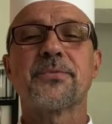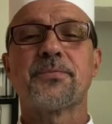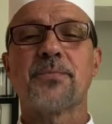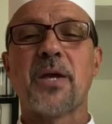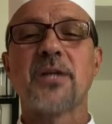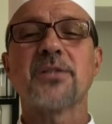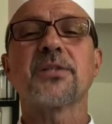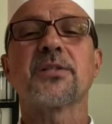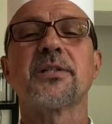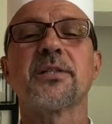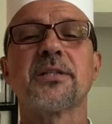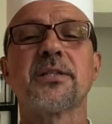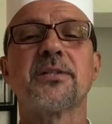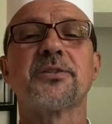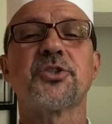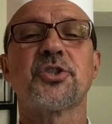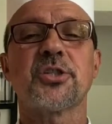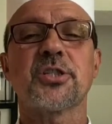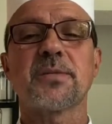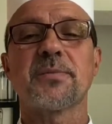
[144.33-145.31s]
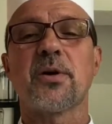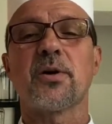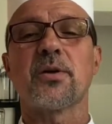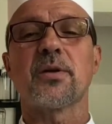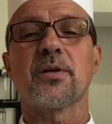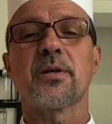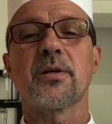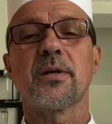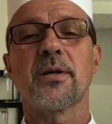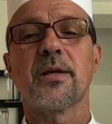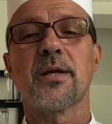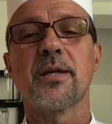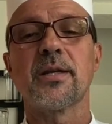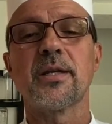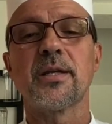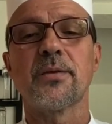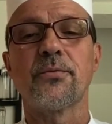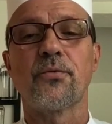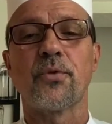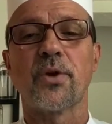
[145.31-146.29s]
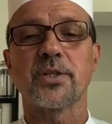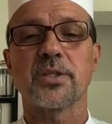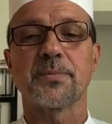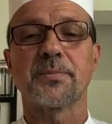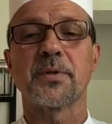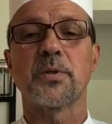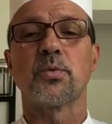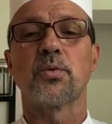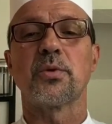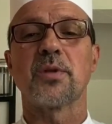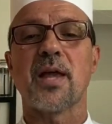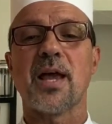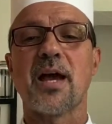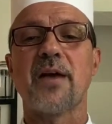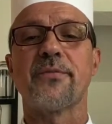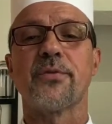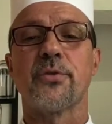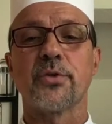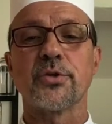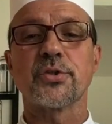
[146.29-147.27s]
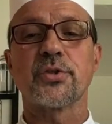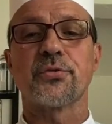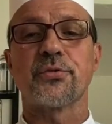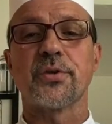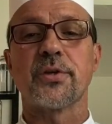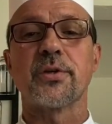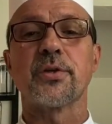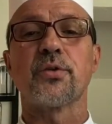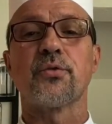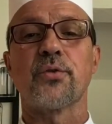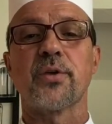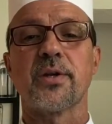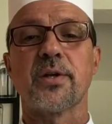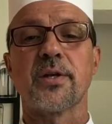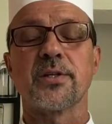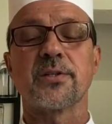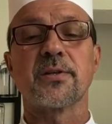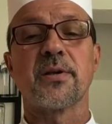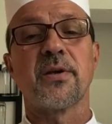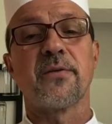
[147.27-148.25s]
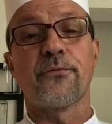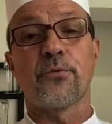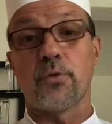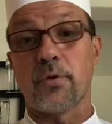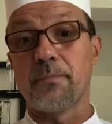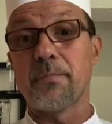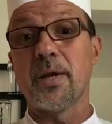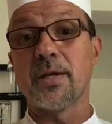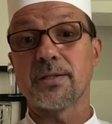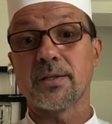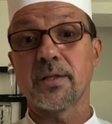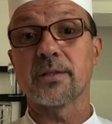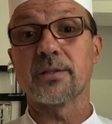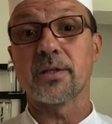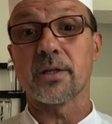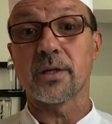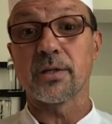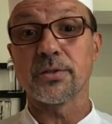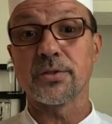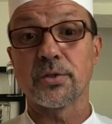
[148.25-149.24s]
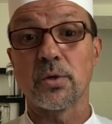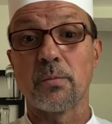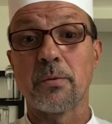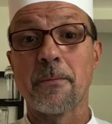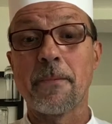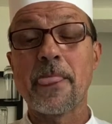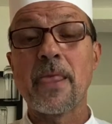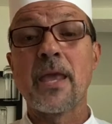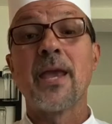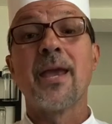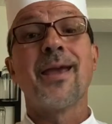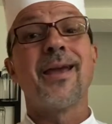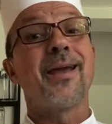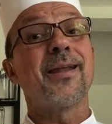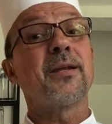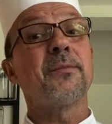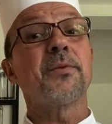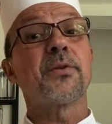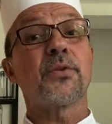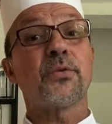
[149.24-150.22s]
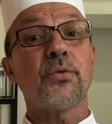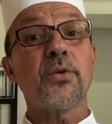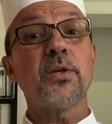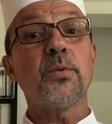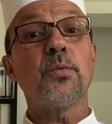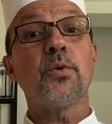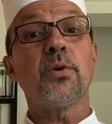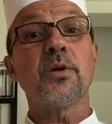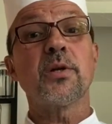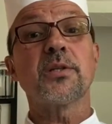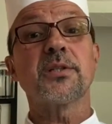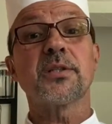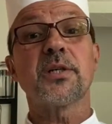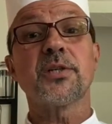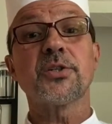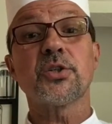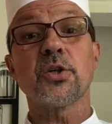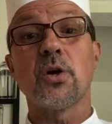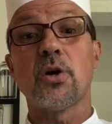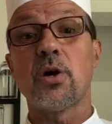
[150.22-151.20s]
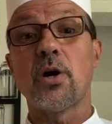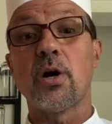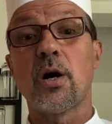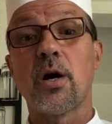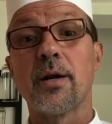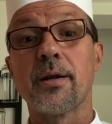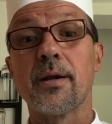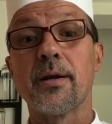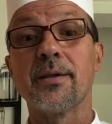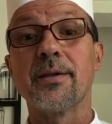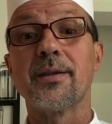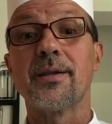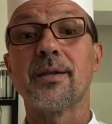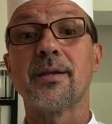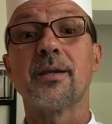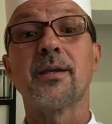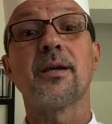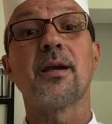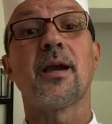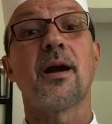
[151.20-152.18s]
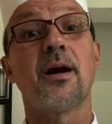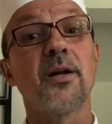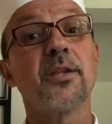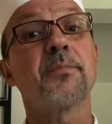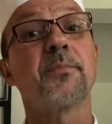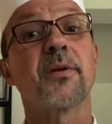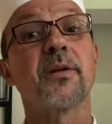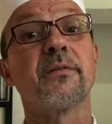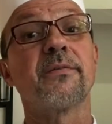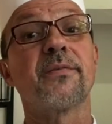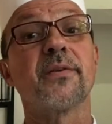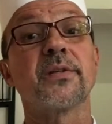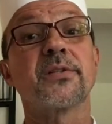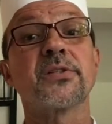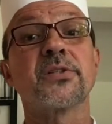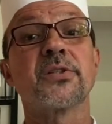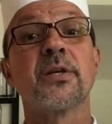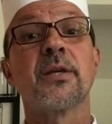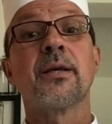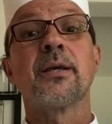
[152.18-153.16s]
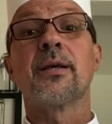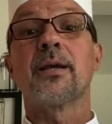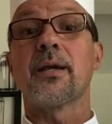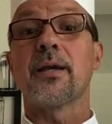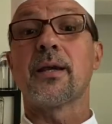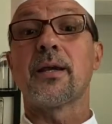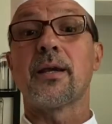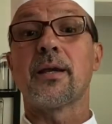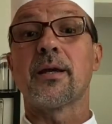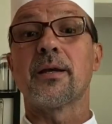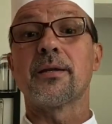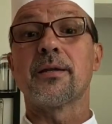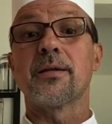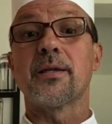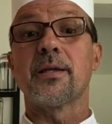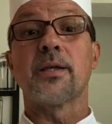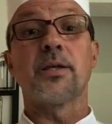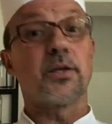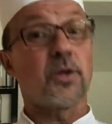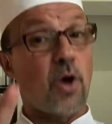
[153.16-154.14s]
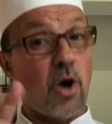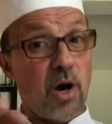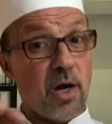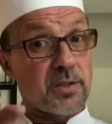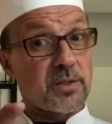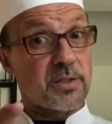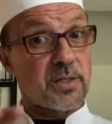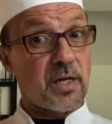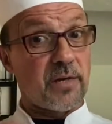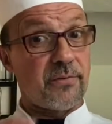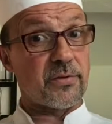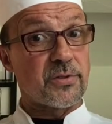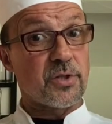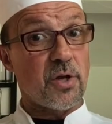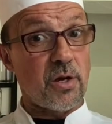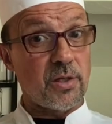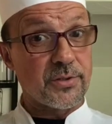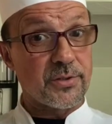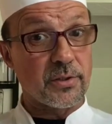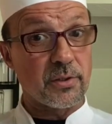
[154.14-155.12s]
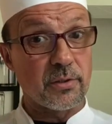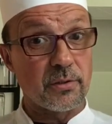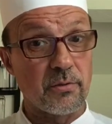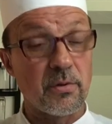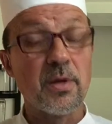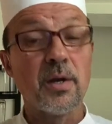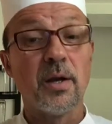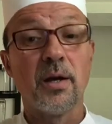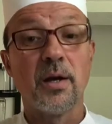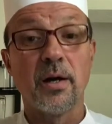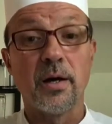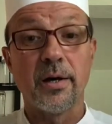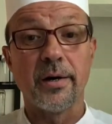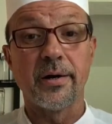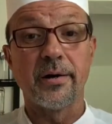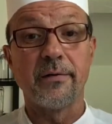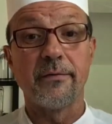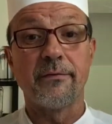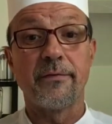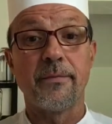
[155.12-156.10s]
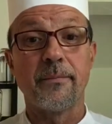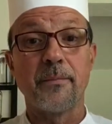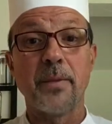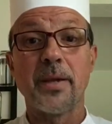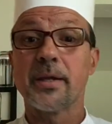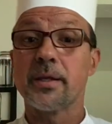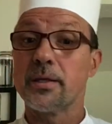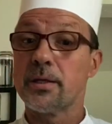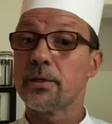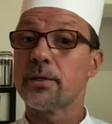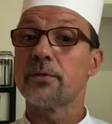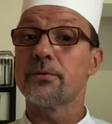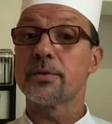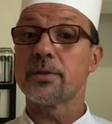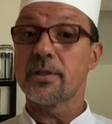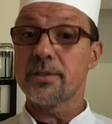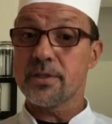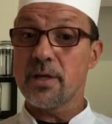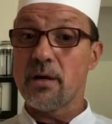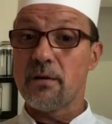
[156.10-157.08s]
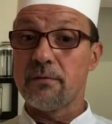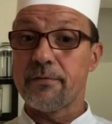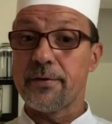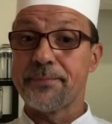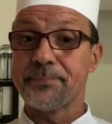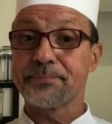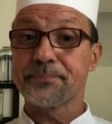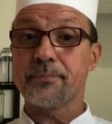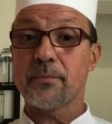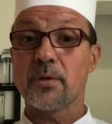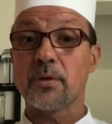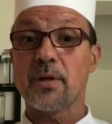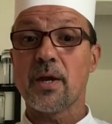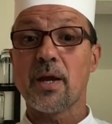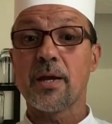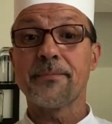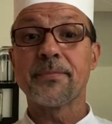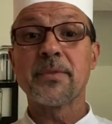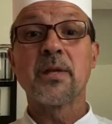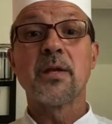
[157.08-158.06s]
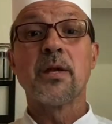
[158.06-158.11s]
basically just about any recipe will have those three ingredients for a basic chicken soup. And number three, we're going to touch on the health benefits and the cost savings also of making it yourself, okay?